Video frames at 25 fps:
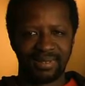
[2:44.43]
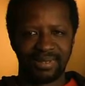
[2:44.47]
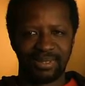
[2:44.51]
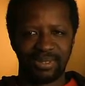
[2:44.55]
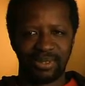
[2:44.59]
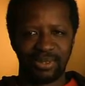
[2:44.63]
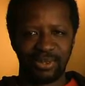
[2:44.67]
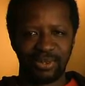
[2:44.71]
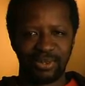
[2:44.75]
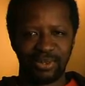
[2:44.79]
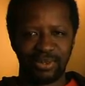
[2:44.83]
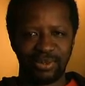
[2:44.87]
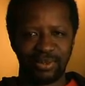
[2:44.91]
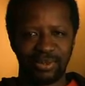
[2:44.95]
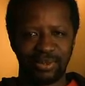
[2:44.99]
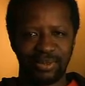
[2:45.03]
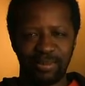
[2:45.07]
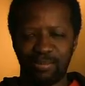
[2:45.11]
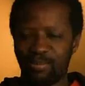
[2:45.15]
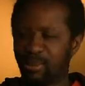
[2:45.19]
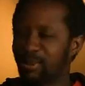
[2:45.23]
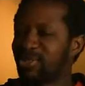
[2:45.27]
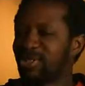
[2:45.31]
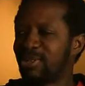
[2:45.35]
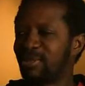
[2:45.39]
to
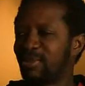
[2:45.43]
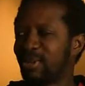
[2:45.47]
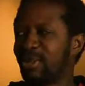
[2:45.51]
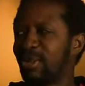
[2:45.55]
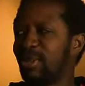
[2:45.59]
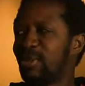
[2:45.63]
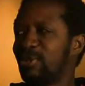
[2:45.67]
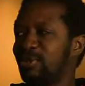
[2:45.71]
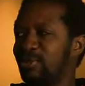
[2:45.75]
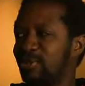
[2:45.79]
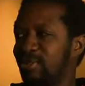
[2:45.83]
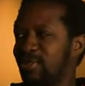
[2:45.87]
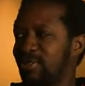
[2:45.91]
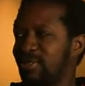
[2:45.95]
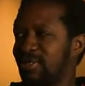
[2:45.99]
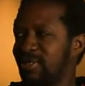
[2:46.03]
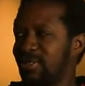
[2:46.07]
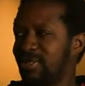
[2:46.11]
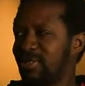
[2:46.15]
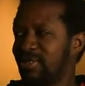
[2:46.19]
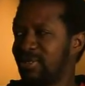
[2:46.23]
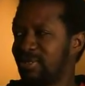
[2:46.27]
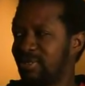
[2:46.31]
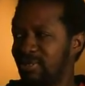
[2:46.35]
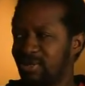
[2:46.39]
put some closure
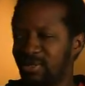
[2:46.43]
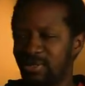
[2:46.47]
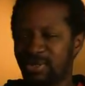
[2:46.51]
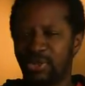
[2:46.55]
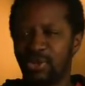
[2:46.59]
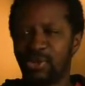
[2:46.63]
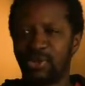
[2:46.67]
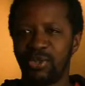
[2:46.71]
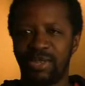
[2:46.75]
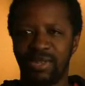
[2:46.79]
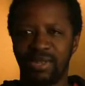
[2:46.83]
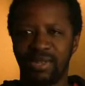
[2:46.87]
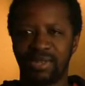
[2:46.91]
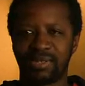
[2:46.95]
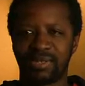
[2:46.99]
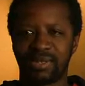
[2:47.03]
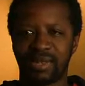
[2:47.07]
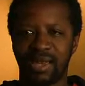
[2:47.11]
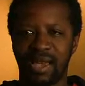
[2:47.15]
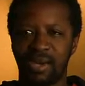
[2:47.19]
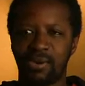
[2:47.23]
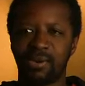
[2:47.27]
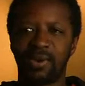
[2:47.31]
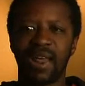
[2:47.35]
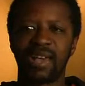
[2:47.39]
to this.
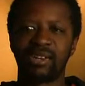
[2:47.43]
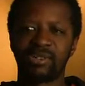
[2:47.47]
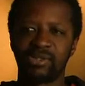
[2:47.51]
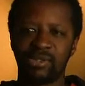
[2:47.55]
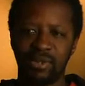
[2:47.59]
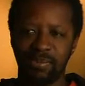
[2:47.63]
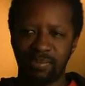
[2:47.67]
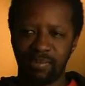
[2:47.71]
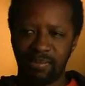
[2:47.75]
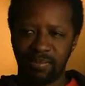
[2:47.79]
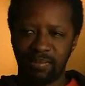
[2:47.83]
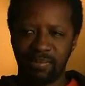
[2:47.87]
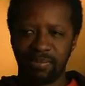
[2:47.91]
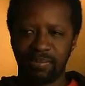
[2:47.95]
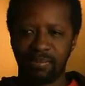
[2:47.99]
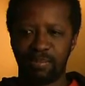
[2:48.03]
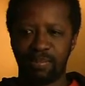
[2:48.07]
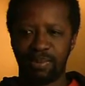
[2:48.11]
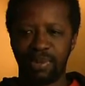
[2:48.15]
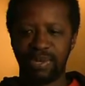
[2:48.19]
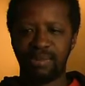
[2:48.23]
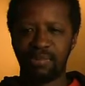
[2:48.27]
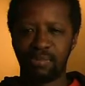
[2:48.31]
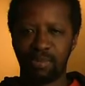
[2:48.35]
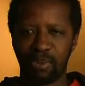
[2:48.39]
I would actually
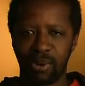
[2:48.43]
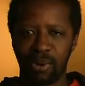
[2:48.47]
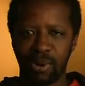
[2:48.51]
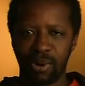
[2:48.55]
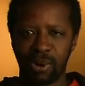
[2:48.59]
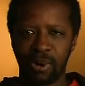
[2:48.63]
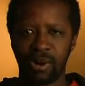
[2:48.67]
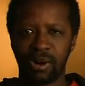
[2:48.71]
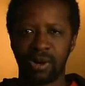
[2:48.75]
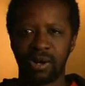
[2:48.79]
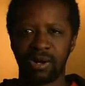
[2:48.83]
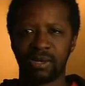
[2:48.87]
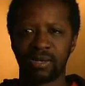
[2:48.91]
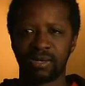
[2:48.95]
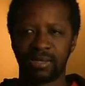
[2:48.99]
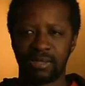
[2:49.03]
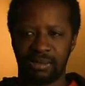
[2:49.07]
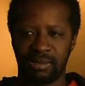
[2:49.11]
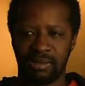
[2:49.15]
be more